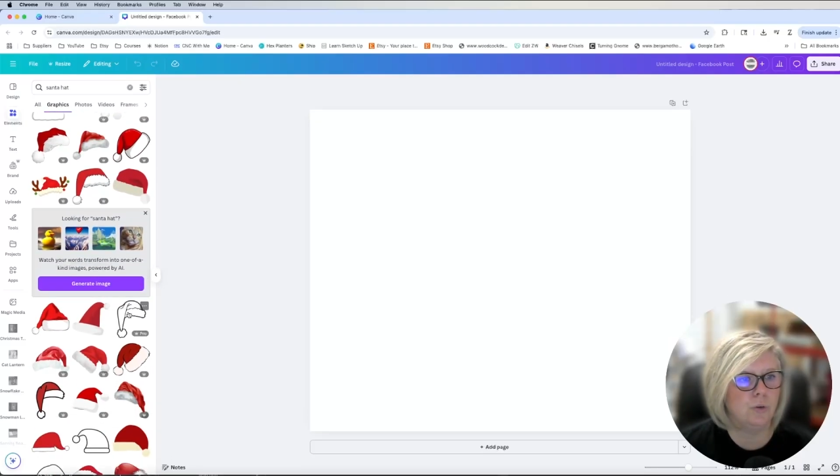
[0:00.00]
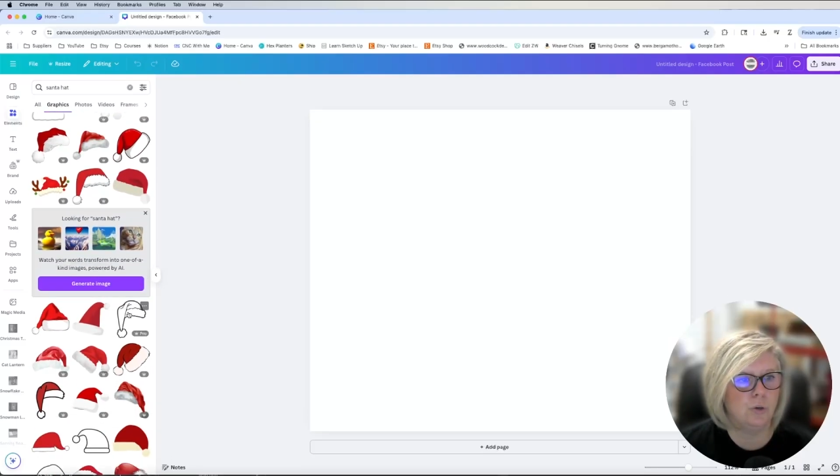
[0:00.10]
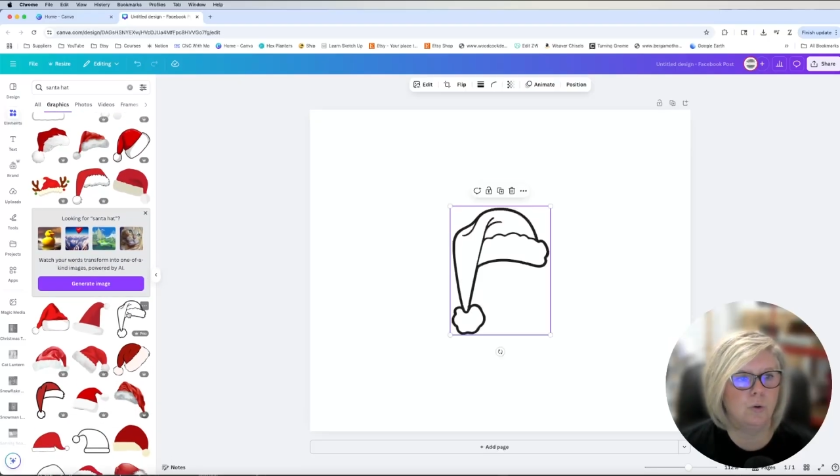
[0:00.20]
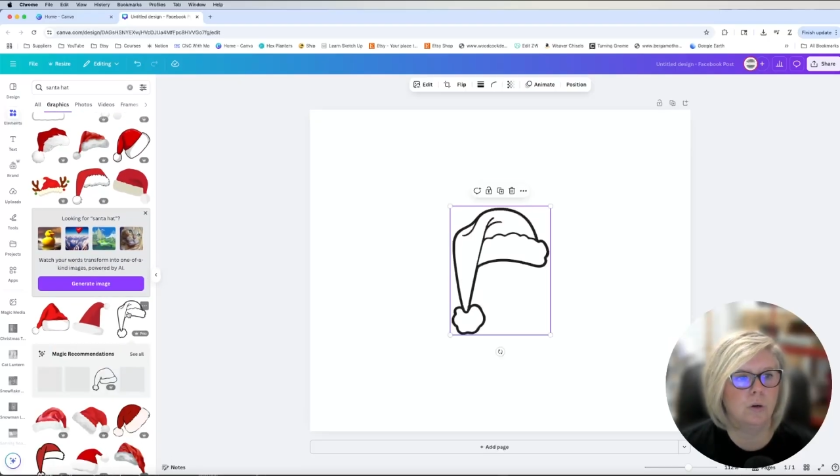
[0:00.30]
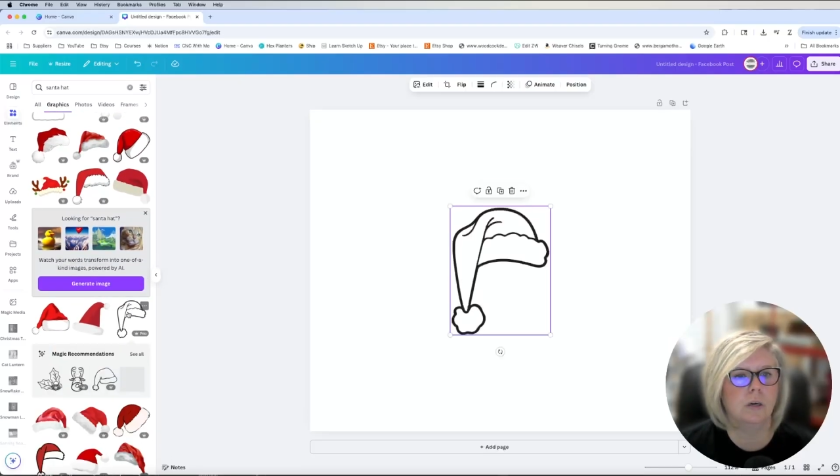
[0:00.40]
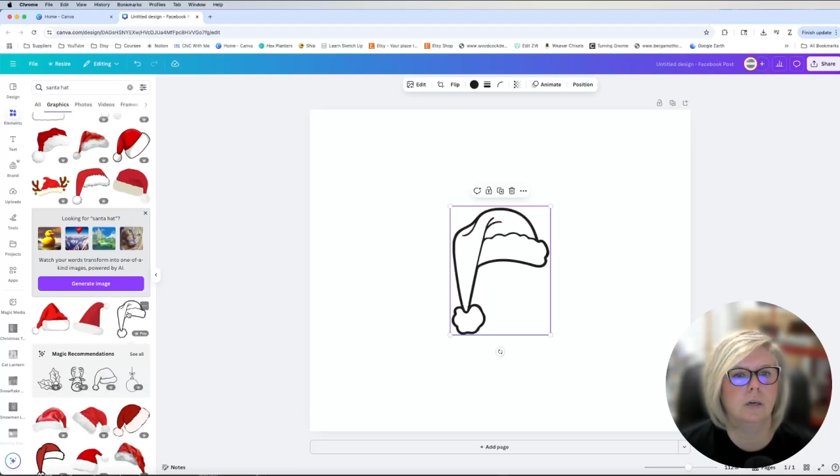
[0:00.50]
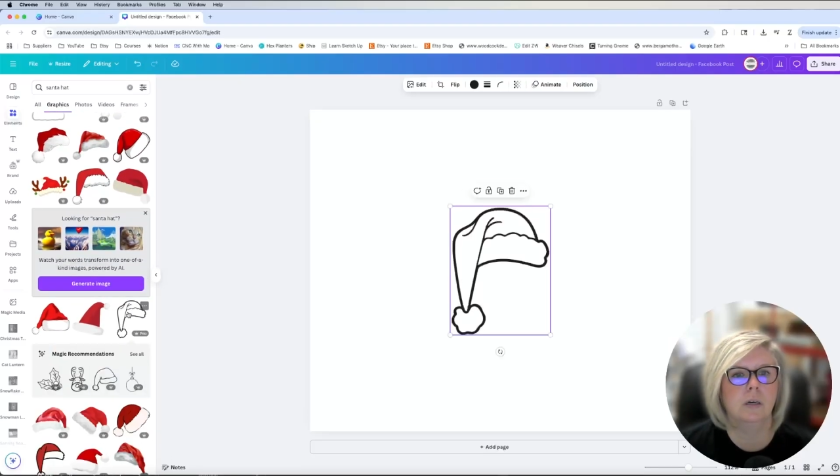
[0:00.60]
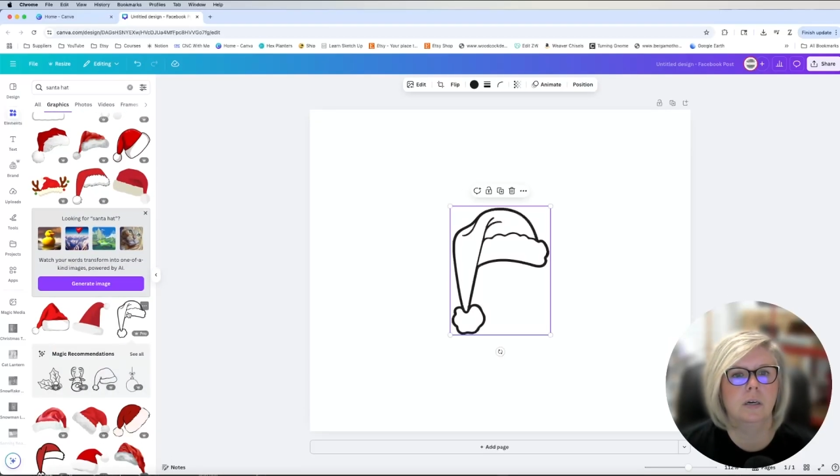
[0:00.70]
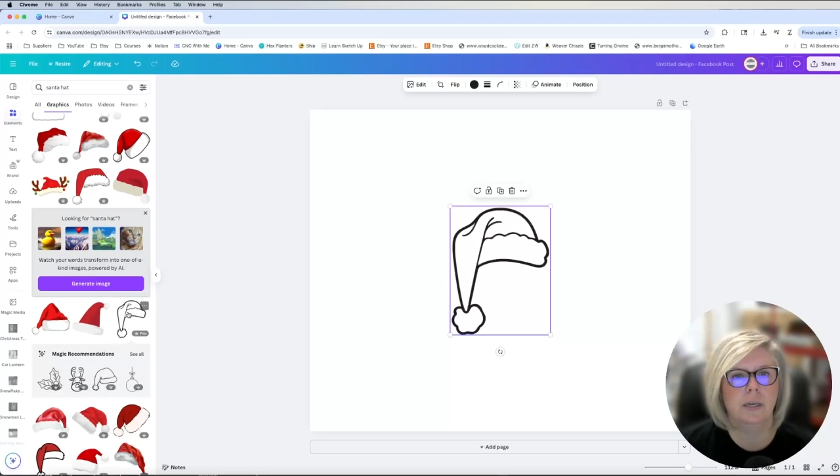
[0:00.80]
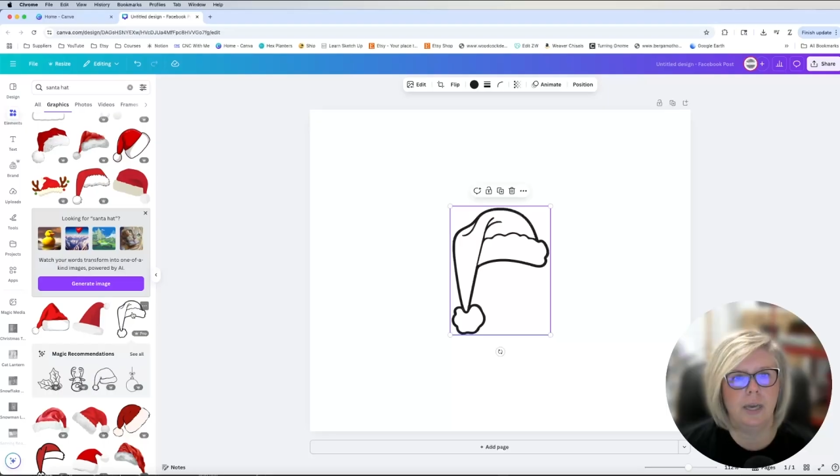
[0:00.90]
your
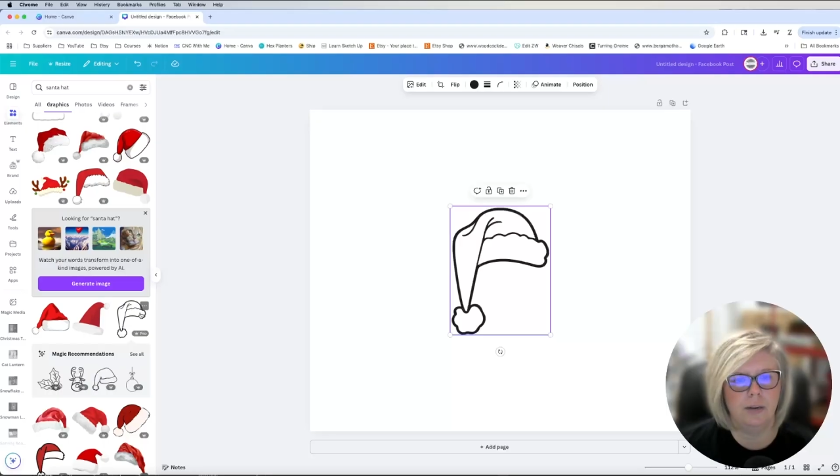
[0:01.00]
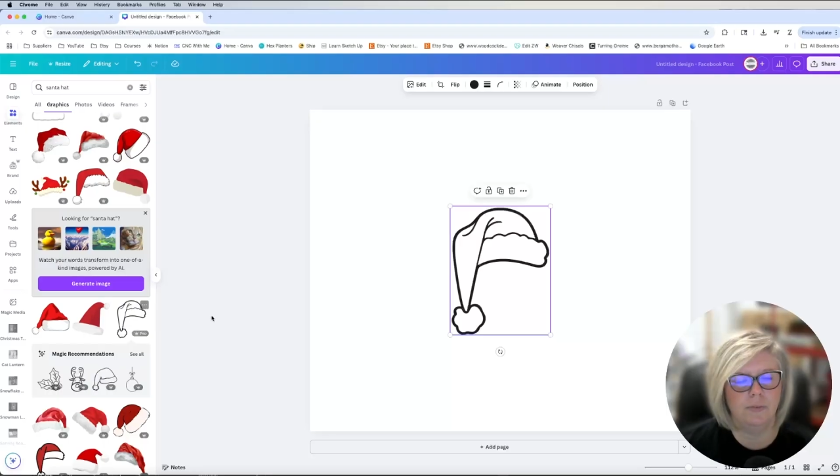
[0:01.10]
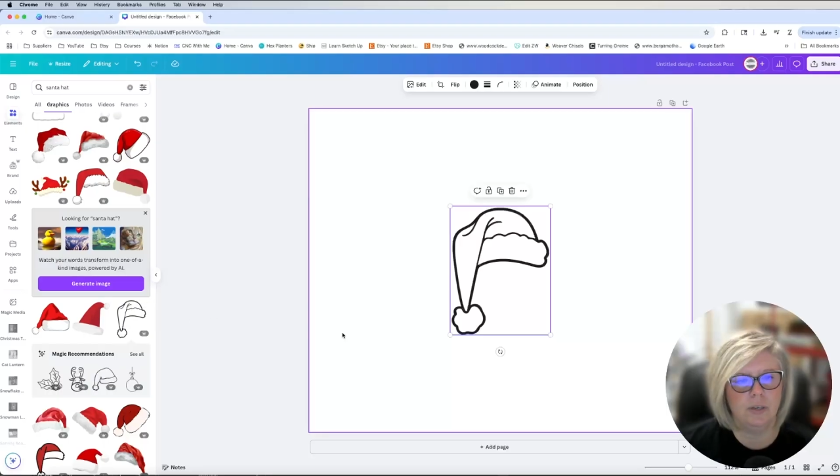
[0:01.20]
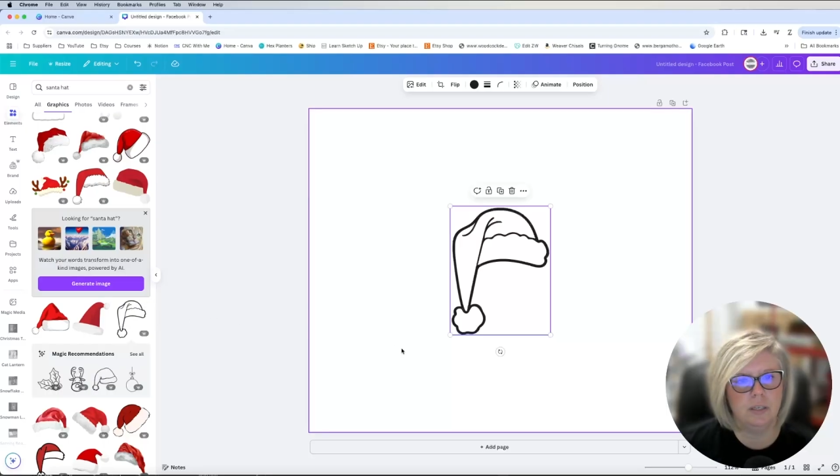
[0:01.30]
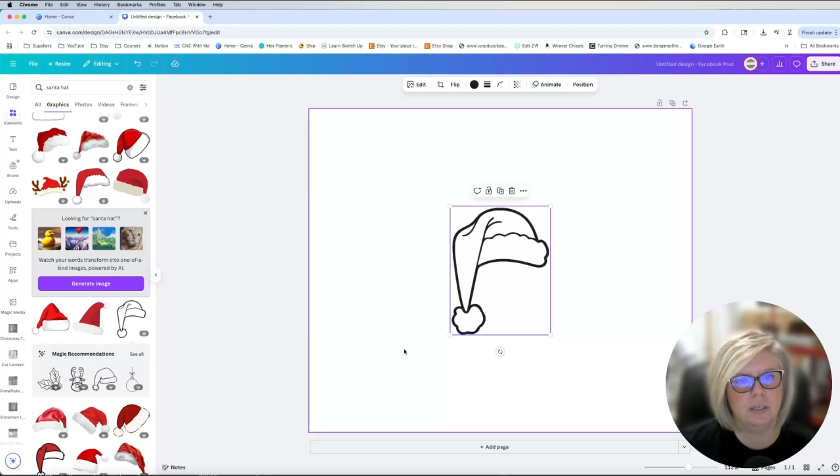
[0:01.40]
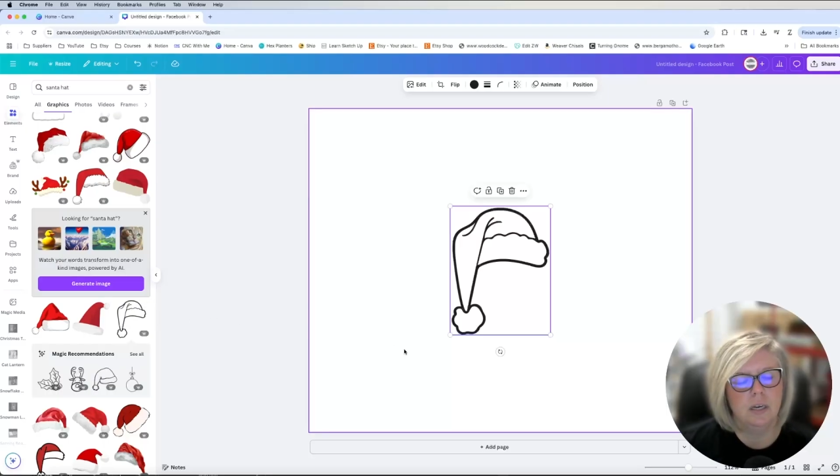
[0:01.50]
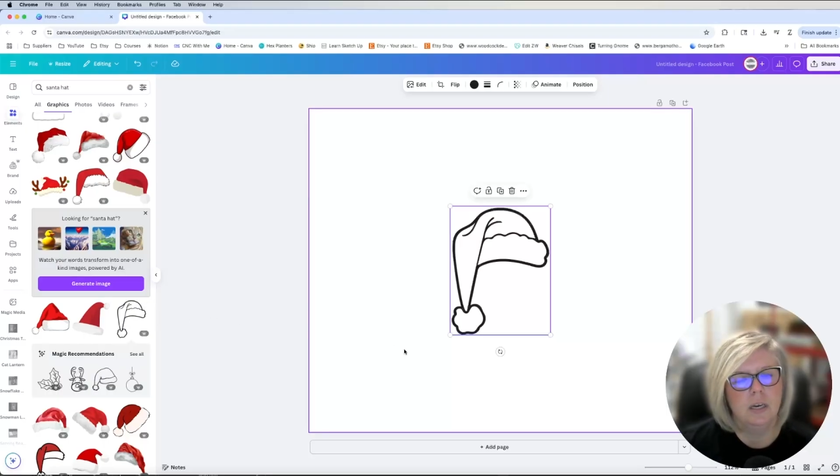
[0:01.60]
canvas.